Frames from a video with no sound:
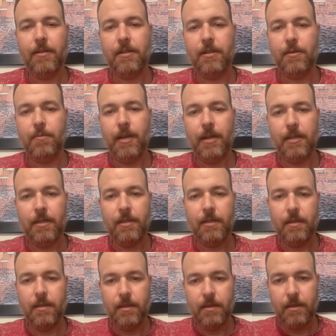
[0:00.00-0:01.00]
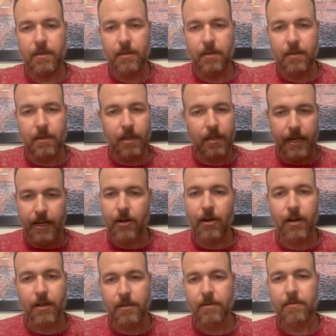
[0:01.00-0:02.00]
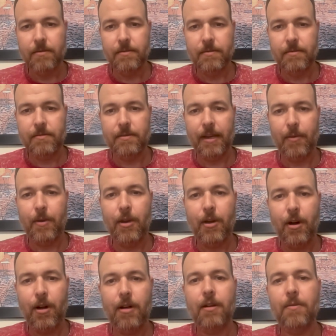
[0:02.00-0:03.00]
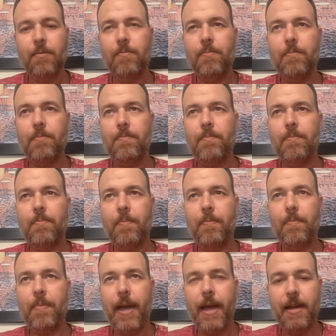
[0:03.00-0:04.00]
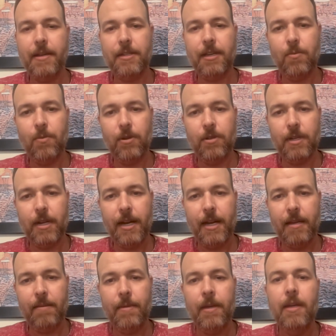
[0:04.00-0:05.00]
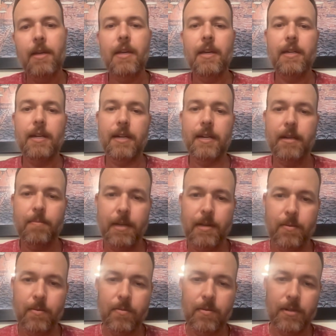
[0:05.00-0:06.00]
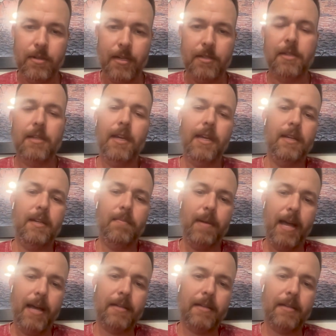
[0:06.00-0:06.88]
as being the link all. Like we all passed at one time." Needed to be resuscitated back to